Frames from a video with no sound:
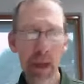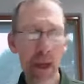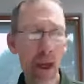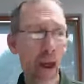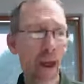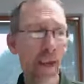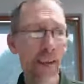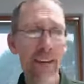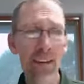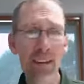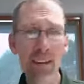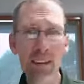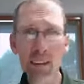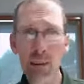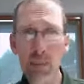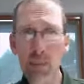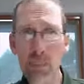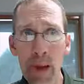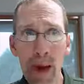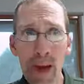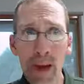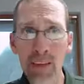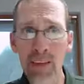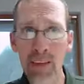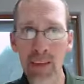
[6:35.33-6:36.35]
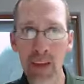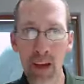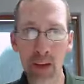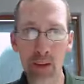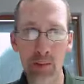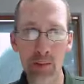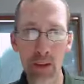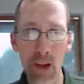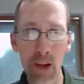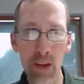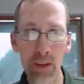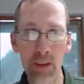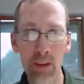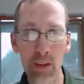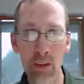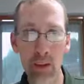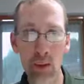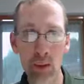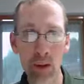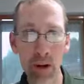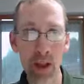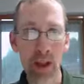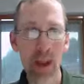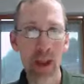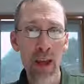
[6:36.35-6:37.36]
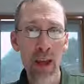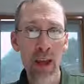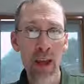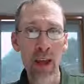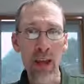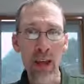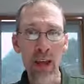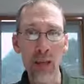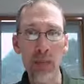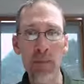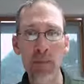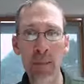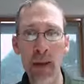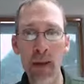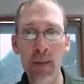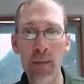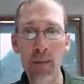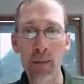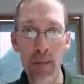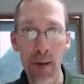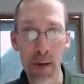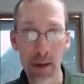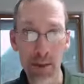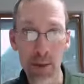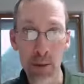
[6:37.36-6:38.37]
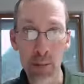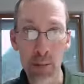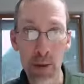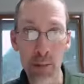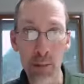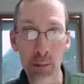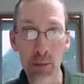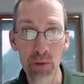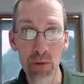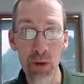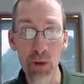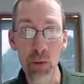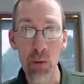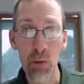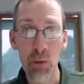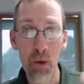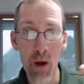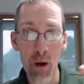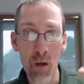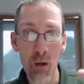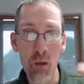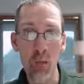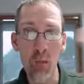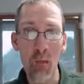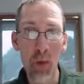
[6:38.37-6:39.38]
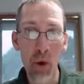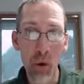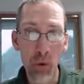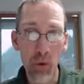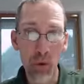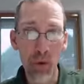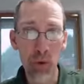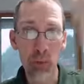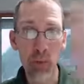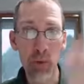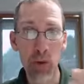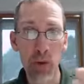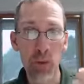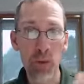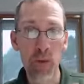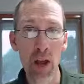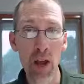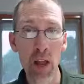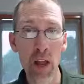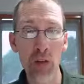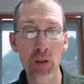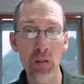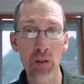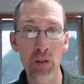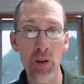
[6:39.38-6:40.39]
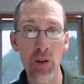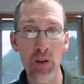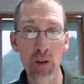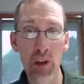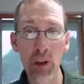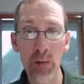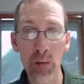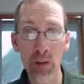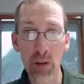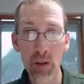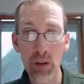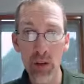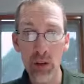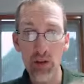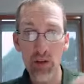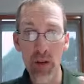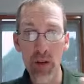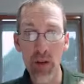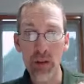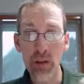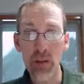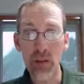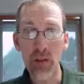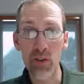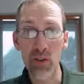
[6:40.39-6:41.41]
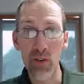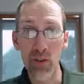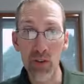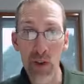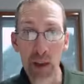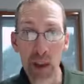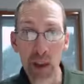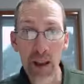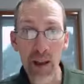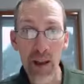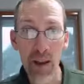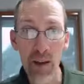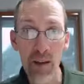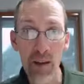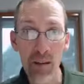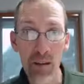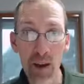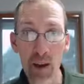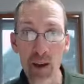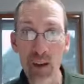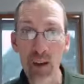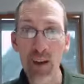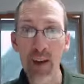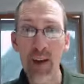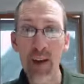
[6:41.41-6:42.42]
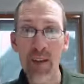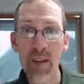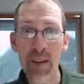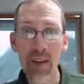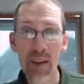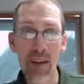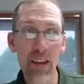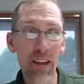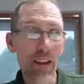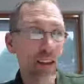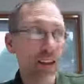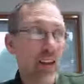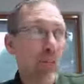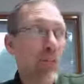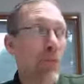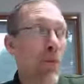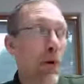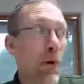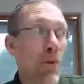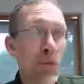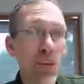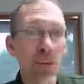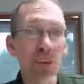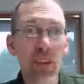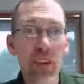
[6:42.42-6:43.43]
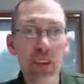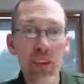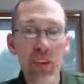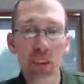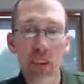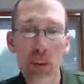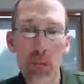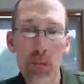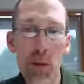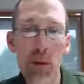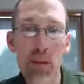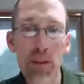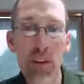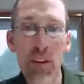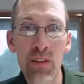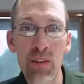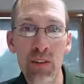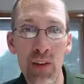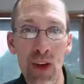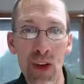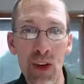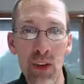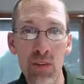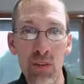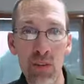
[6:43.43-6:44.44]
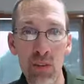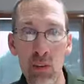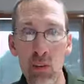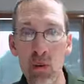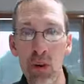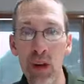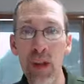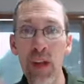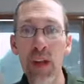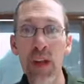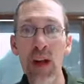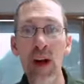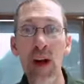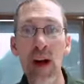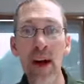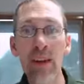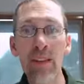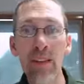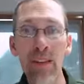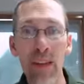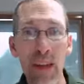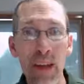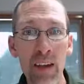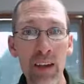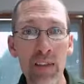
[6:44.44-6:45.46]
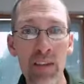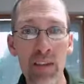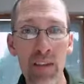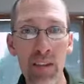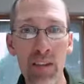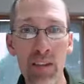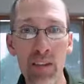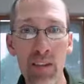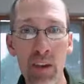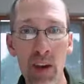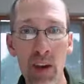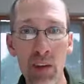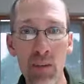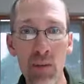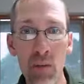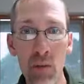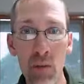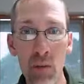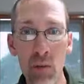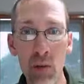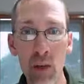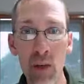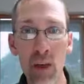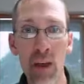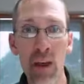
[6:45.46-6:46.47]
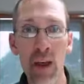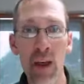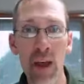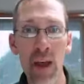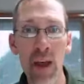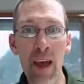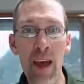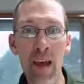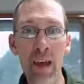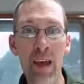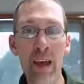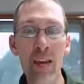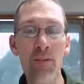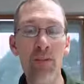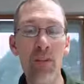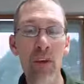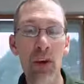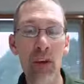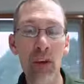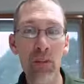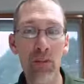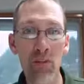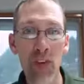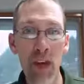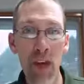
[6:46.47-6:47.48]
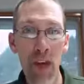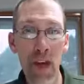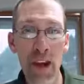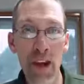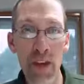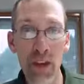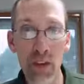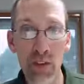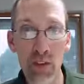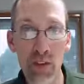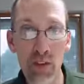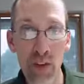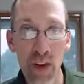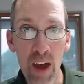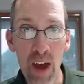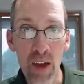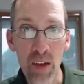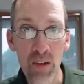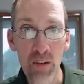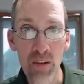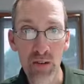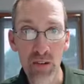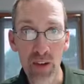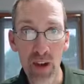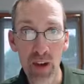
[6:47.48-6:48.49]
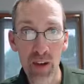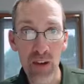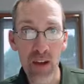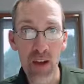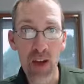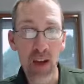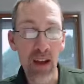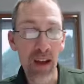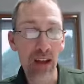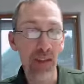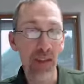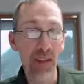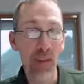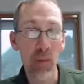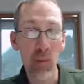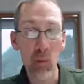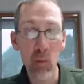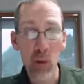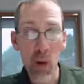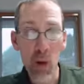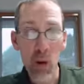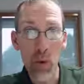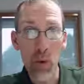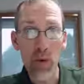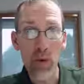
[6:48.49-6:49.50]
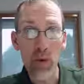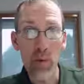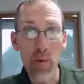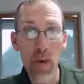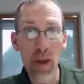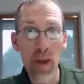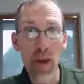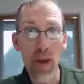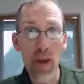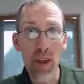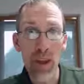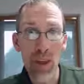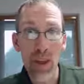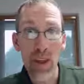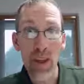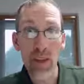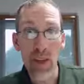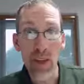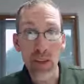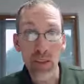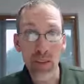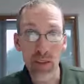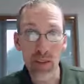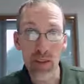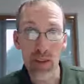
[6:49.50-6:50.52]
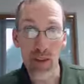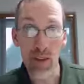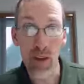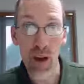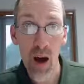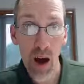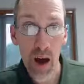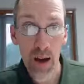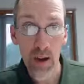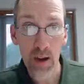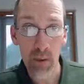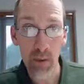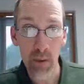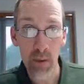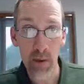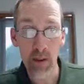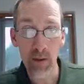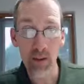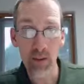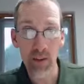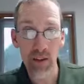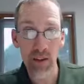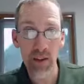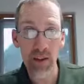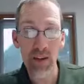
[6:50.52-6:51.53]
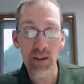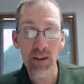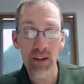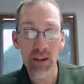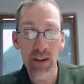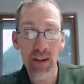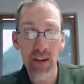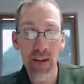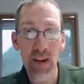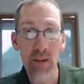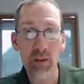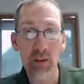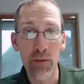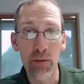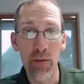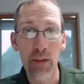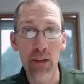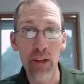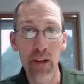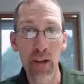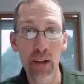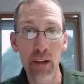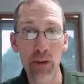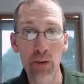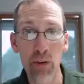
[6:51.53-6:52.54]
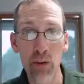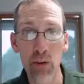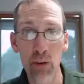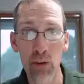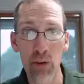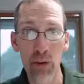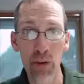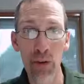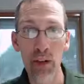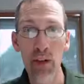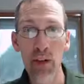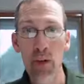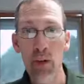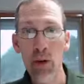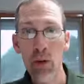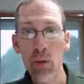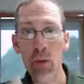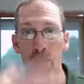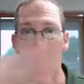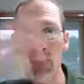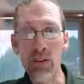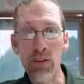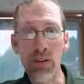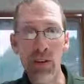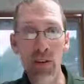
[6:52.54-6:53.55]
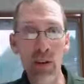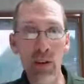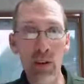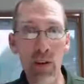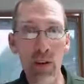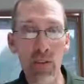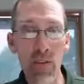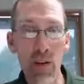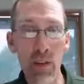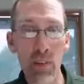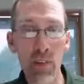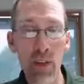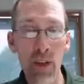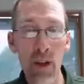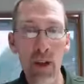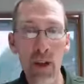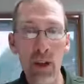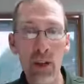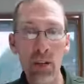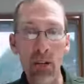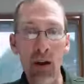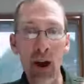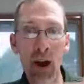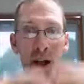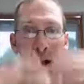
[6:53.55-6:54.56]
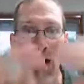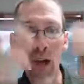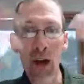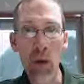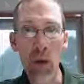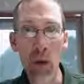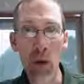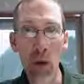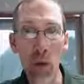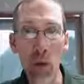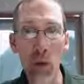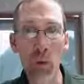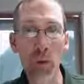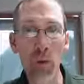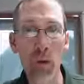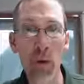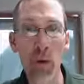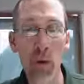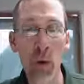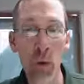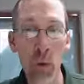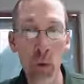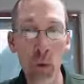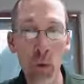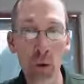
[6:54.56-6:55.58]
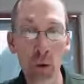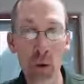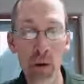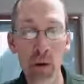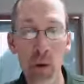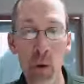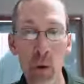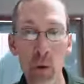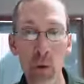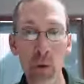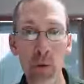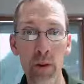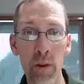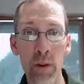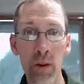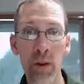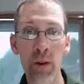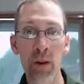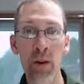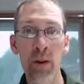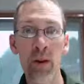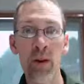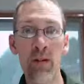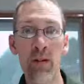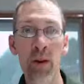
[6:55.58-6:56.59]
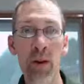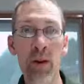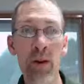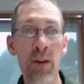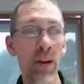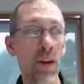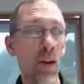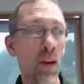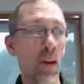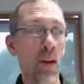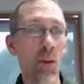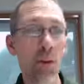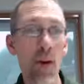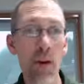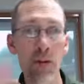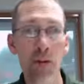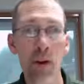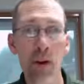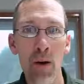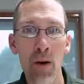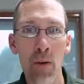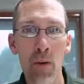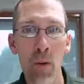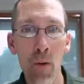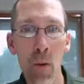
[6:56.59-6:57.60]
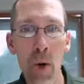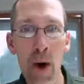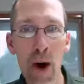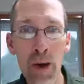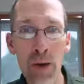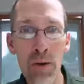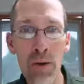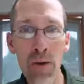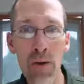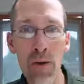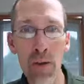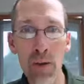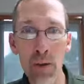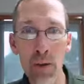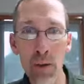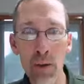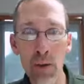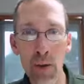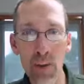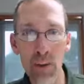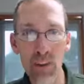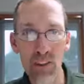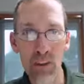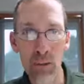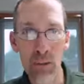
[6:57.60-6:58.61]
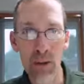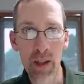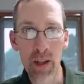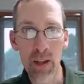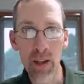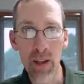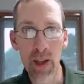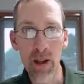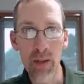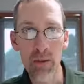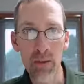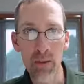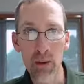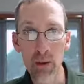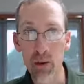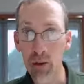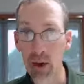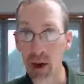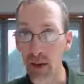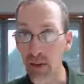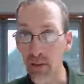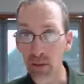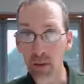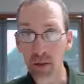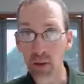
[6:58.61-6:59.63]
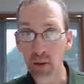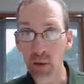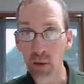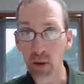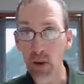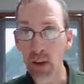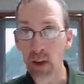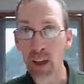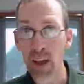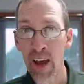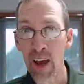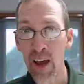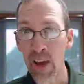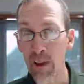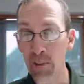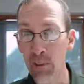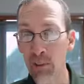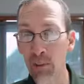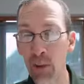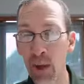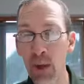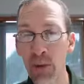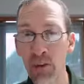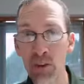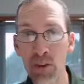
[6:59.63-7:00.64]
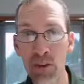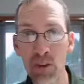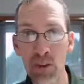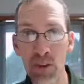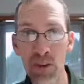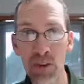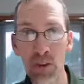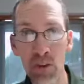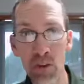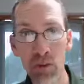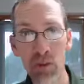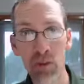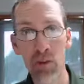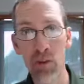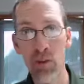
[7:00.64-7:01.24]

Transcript: and he sees the backside of God's glory. He comes down the mountain. The people say, whoa, Moses, put a veil over your face because your face is too radiant, right? Moses has experienced God's glory. Isaiah sees God's glory and he falls flat on his face, right? And he says, woe is me. He thinks he's a goner because he's encountering God's glory with the seraphim crying out, holy, holy, holy, right? You have water in the New Testament encounter Christ's glory and it blushes and turns